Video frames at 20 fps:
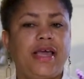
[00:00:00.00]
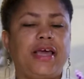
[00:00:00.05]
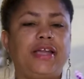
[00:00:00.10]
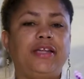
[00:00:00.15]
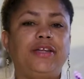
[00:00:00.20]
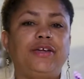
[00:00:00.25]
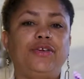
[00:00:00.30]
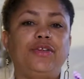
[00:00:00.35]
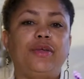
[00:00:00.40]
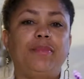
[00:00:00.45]

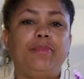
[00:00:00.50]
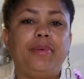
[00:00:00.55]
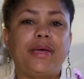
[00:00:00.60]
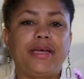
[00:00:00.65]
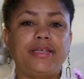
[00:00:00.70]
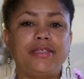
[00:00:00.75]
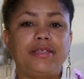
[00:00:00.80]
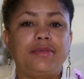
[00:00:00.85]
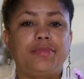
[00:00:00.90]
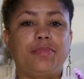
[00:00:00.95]
and learn the
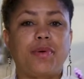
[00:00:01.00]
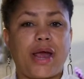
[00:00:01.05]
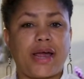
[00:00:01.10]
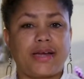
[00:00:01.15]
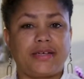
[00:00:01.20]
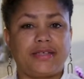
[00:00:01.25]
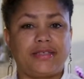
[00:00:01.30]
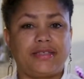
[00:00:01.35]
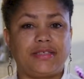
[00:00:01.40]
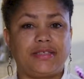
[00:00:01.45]
best
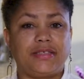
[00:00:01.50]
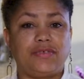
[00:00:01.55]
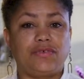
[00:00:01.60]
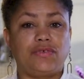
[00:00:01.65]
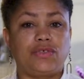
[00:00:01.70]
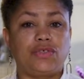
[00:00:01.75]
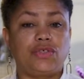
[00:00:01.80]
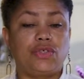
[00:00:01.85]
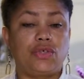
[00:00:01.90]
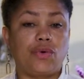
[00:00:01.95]
practices
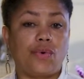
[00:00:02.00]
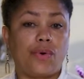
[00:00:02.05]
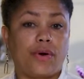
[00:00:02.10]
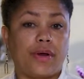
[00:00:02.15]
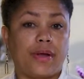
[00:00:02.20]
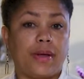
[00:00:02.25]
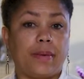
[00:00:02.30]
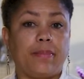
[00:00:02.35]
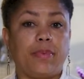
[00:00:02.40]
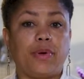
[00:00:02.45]
for
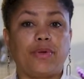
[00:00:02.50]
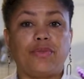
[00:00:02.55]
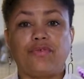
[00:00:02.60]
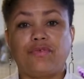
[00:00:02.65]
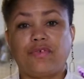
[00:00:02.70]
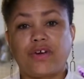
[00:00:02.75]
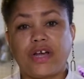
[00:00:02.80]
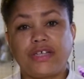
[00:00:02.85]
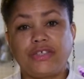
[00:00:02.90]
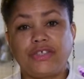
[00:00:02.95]
storing both
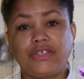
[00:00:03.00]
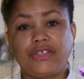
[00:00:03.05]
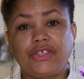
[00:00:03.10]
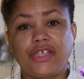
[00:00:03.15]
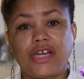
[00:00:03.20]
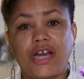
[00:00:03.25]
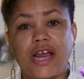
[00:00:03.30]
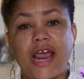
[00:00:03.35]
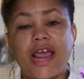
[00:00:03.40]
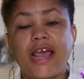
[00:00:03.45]
fresh
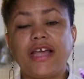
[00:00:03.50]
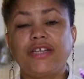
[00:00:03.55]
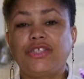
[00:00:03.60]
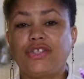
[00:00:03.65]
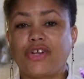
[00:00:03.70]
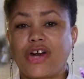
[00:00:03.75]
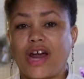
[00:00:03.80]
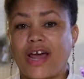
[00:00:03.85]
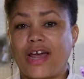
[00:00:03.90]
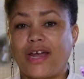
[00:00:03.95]
and
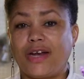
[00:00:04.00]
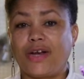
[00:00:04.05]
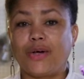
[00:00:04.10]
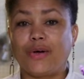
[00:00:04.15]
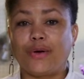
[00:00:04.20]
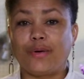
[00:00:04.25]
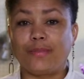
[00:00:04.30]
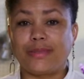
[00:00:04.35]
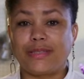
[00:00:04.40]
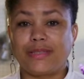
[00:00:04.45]
dried
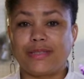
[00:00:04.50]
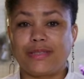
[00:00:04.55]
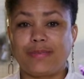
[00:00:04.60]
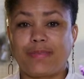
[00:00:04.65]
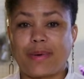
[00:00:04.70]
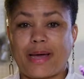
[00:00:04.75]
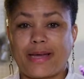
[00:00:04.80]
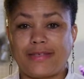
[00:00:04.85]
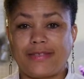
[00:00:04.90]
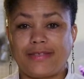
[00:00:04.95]
herbs and
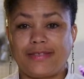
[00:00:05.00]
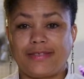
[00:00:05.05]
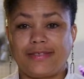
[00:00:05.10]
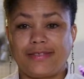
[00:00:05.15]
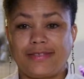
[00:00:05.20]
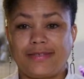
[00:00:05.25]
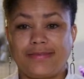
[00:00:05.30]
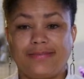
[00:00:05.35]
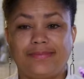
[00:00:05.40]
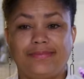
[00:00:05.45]

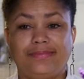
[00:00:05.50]
spices.